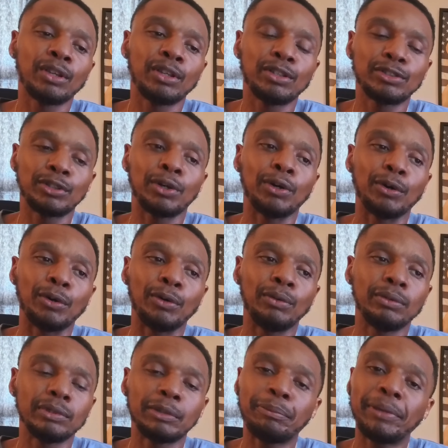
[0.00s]
So
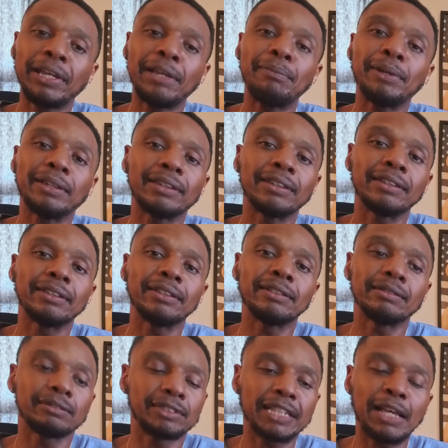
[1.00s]
the band method,
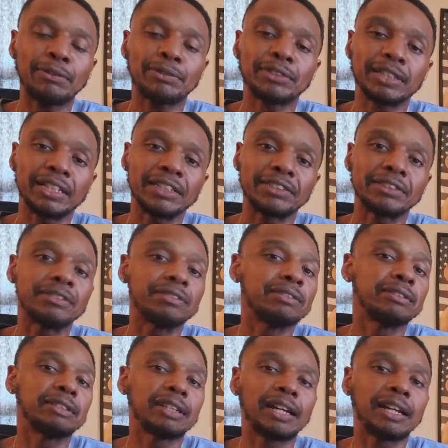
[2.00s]
sound selection,